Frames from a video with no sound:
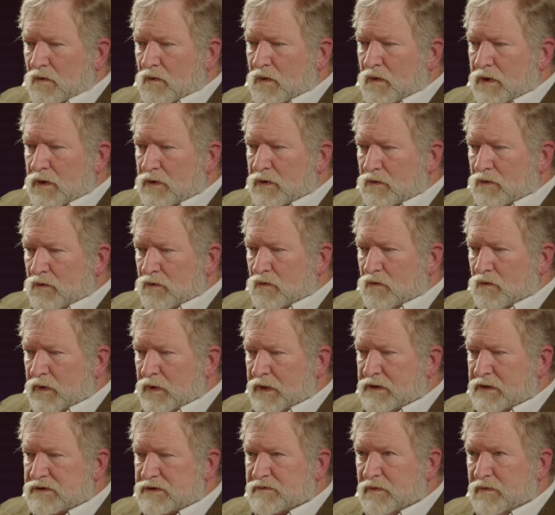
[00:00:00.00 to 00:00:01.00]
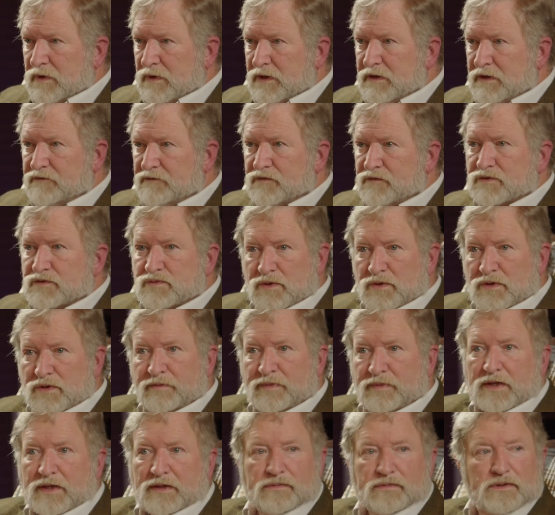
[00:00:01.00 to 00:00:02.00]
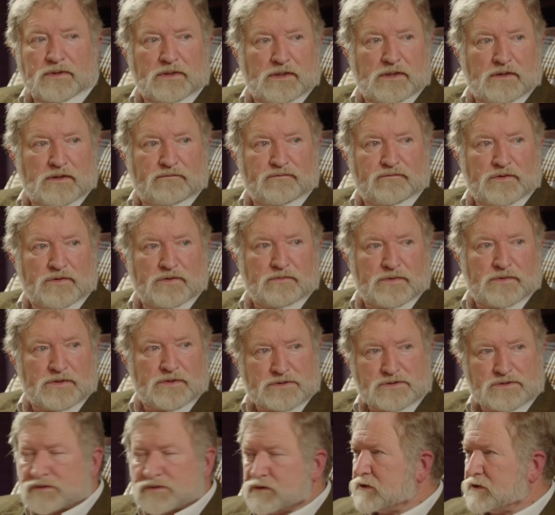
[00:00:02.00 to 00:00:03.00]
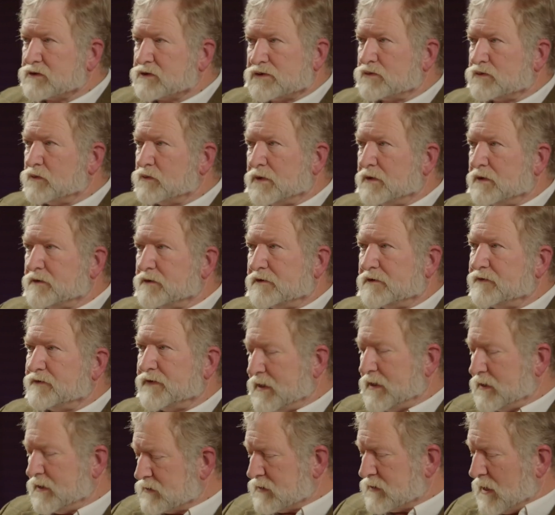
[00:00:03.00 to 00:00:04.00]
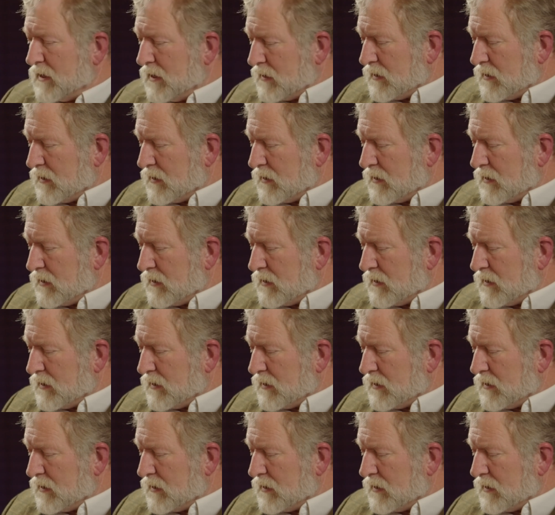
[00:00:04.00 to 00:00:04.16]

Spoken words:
where we as believers want to be able to give them. This is one of the things.